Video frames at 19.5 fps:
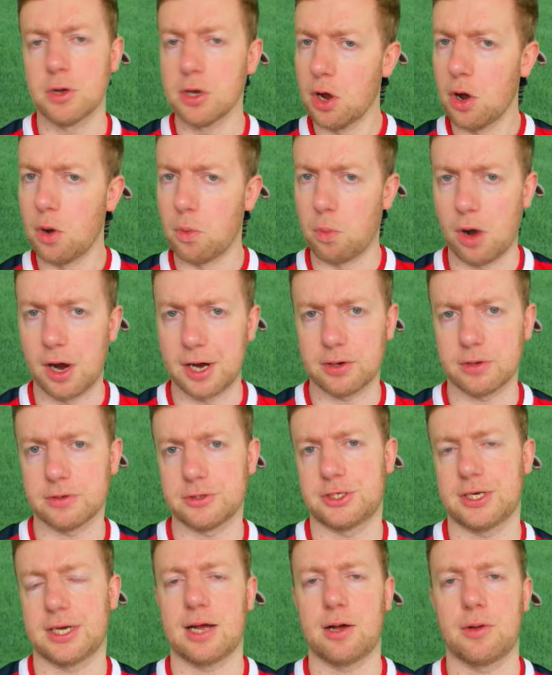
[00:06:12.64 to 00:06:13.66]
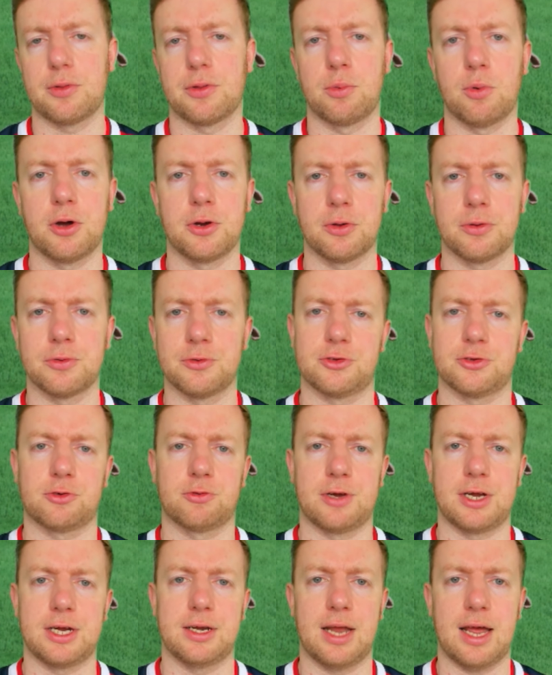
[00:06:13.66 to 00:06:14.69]
why not check out the one on
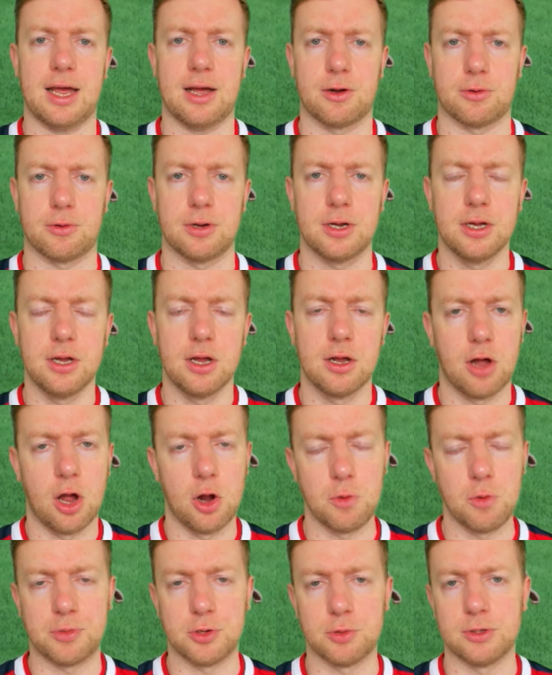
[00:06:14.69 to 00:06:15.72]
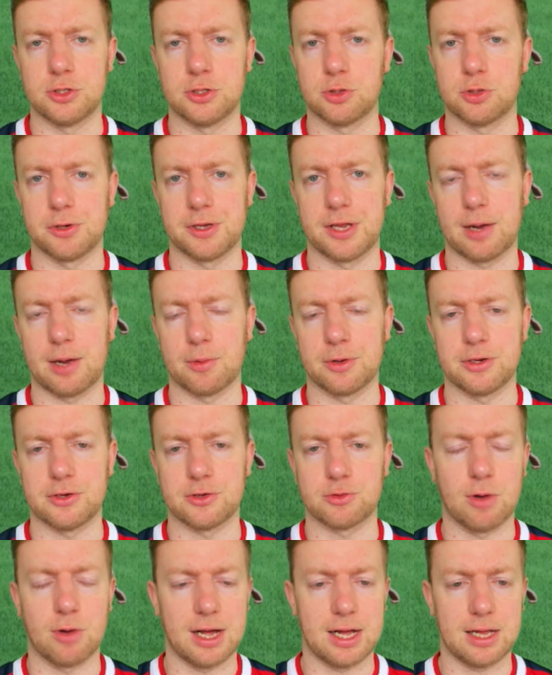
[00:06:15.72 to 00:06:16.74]
screen now? Hope you enjoy that one as
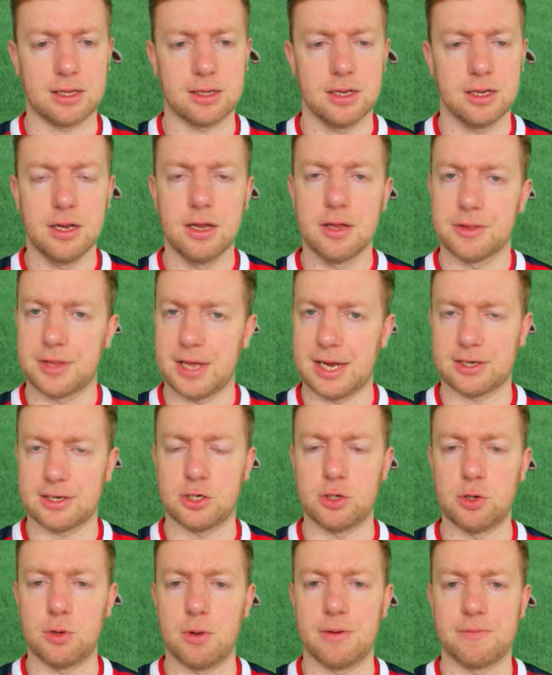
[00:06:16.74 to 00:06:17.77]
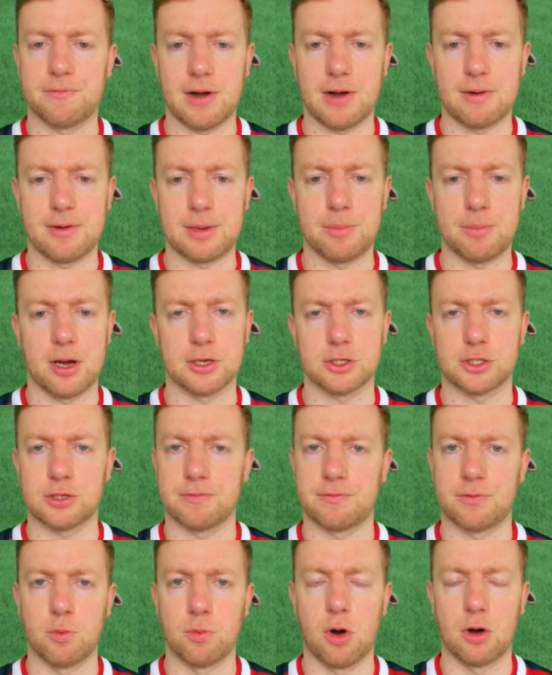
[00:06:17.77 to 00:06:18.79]
well. Thank you very much
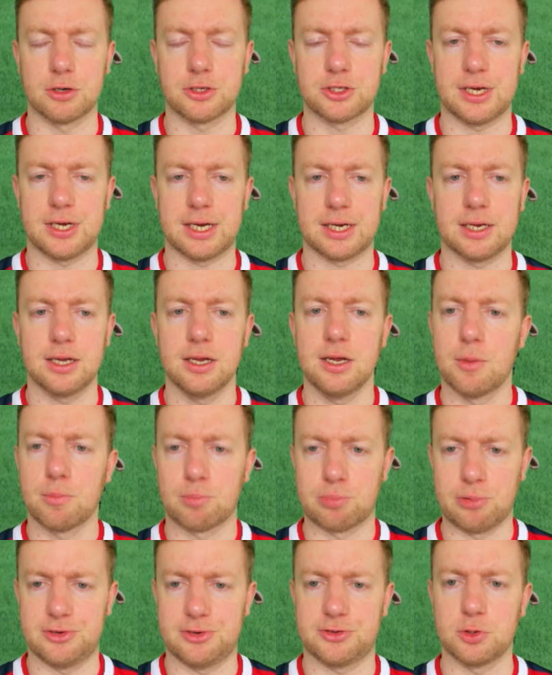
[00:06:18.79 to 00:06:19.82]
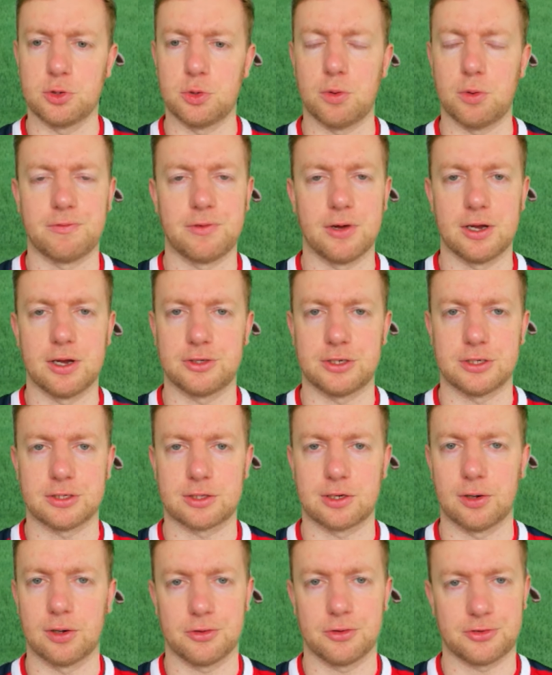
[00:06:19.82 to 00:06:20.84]
for watching. Bristol versus
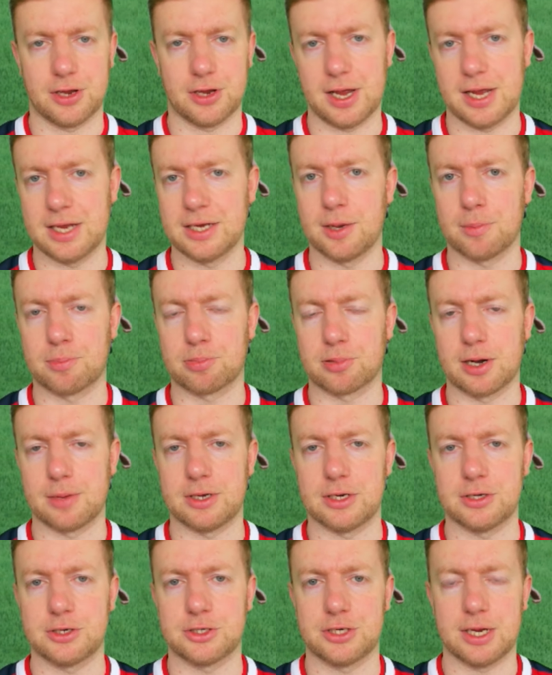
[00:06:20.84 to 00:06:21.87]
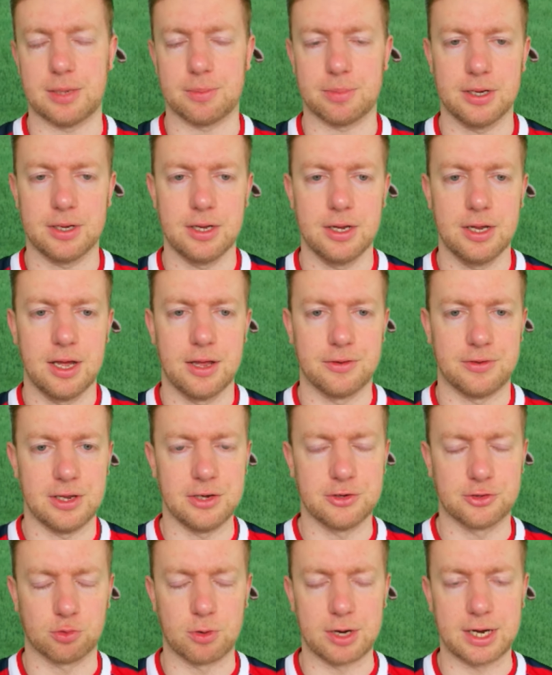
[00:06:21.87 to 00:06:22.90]
Gloucester in the Premiership
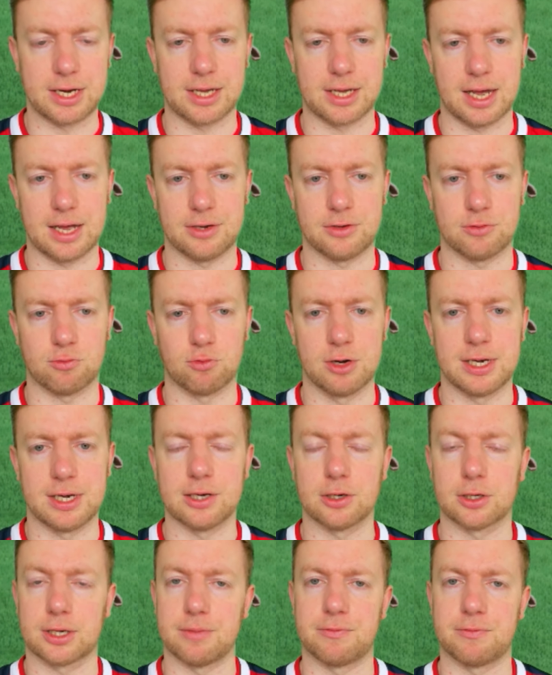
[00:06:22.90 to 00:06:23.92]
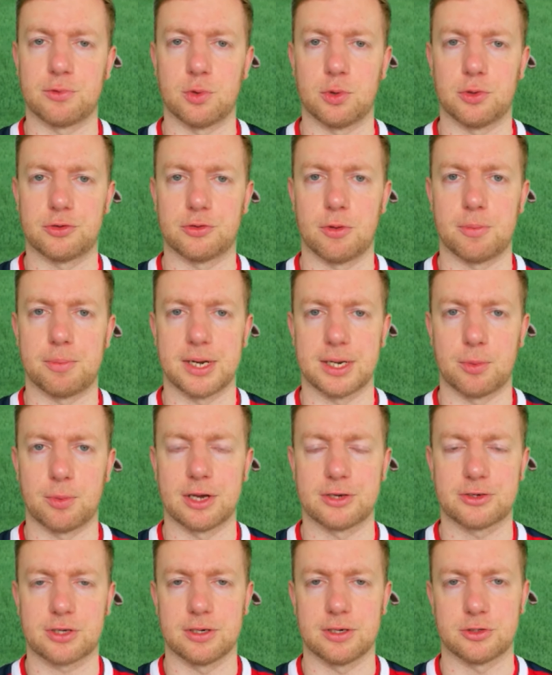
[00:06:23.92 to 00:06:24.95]
this weekend. Really looking forward to a big
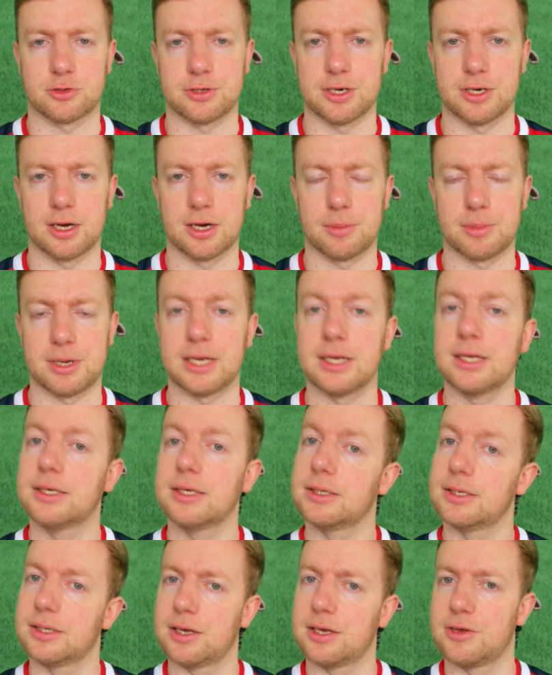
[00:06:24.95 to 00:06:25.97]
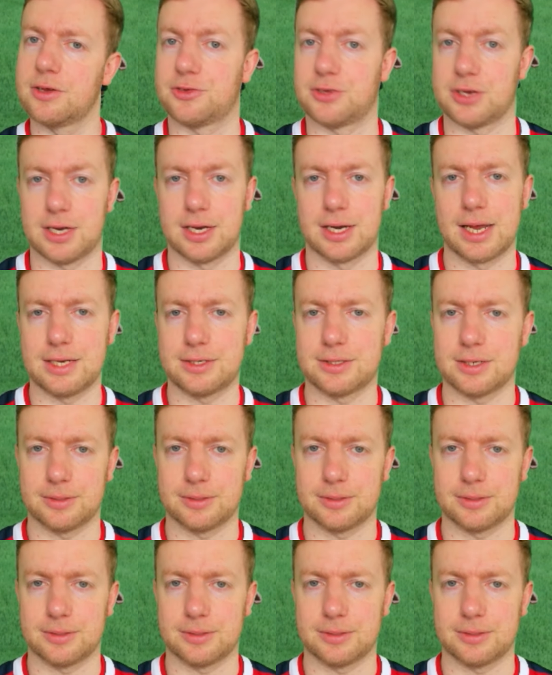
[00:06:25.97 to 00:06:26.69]
West Country derby. See you later.